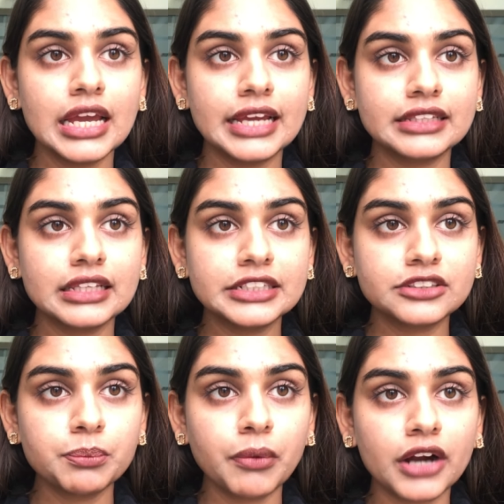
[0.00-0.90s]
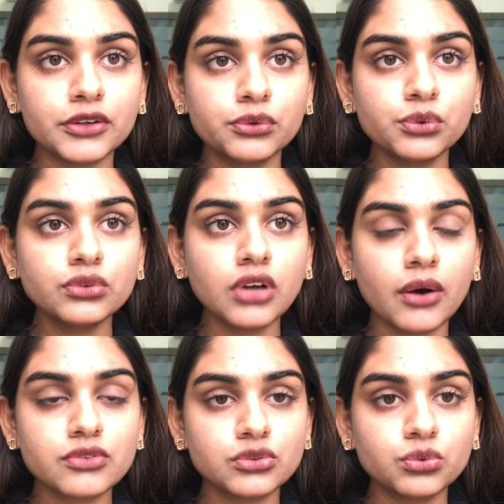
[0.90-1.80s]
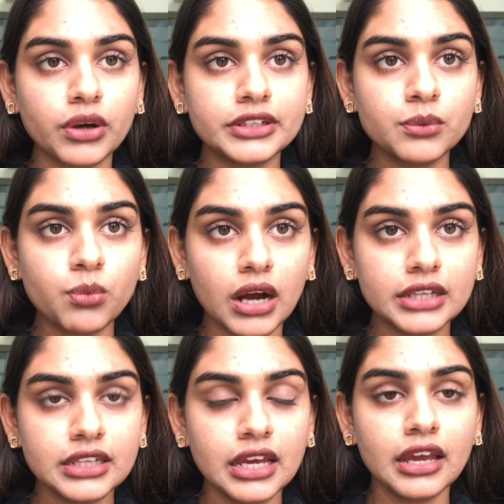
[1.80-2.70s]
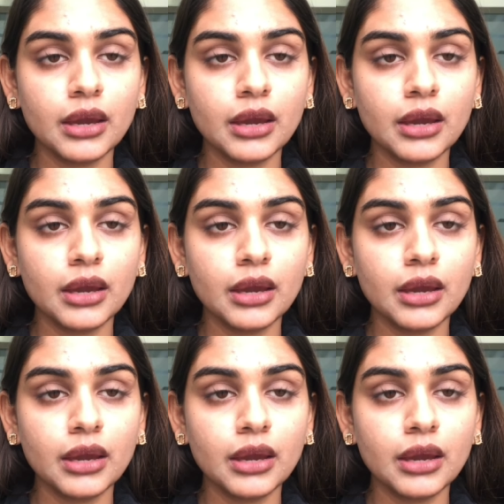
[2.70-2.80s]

In the later part of 2021,